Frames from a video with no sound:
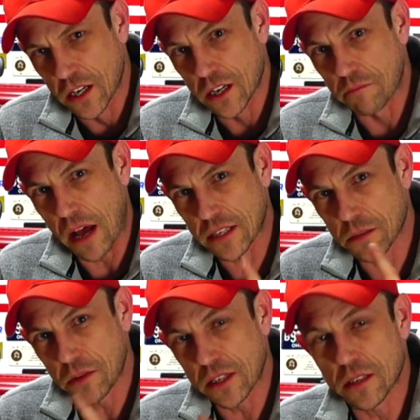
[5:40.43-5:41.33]
and
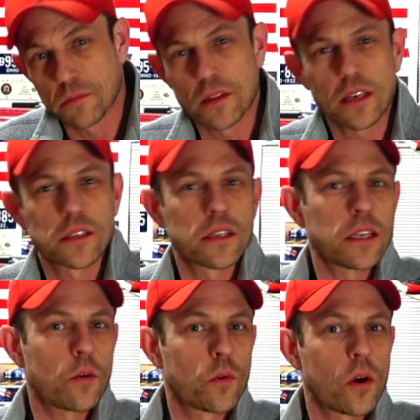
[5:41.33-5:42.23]
possibly some things I
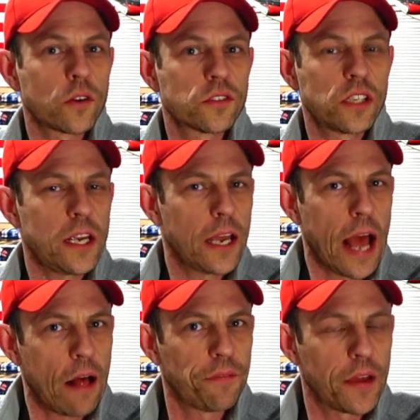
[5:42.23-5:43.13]
think we're all seeing
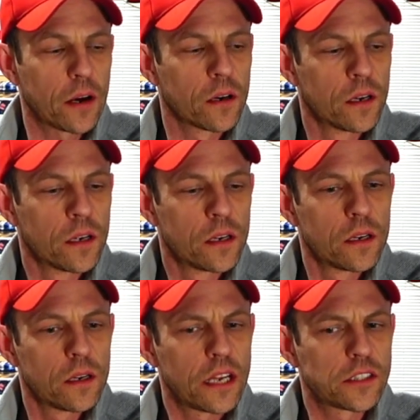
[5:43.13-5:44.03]
out there
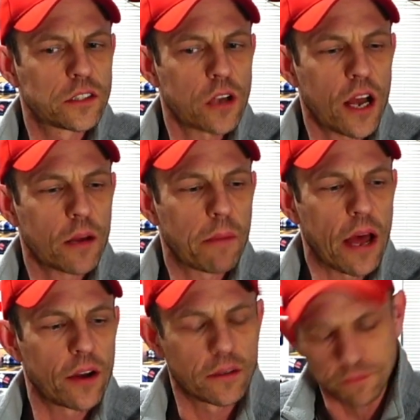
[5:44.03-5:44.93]
and talk
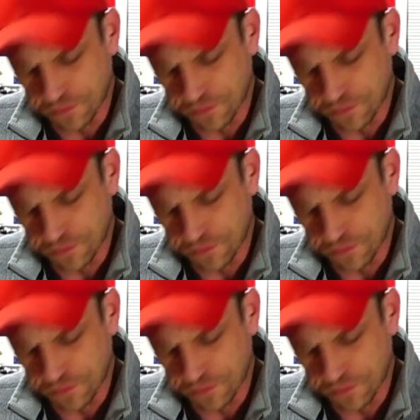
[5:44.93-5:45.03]
about it.